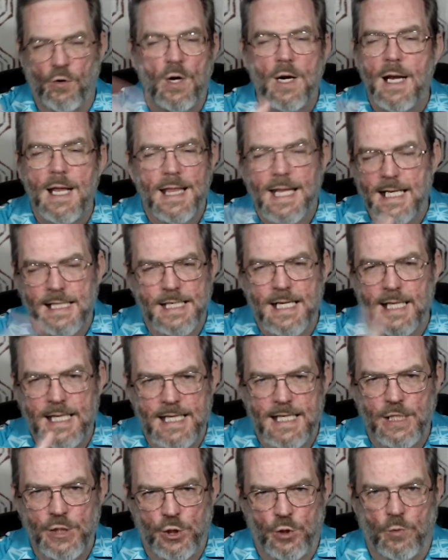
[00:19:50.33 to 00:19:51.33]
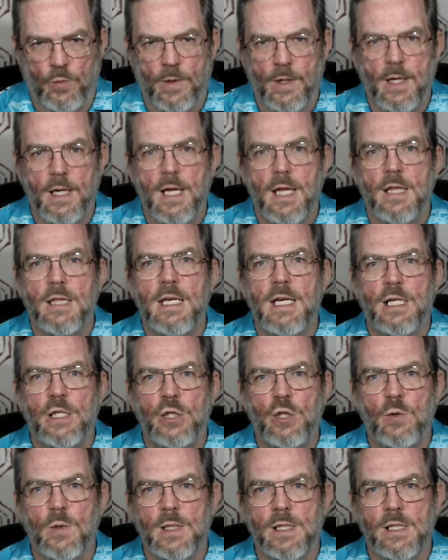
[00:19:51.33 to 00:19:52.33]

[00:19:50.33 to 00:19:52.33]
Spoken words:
That's not the issue. The issue is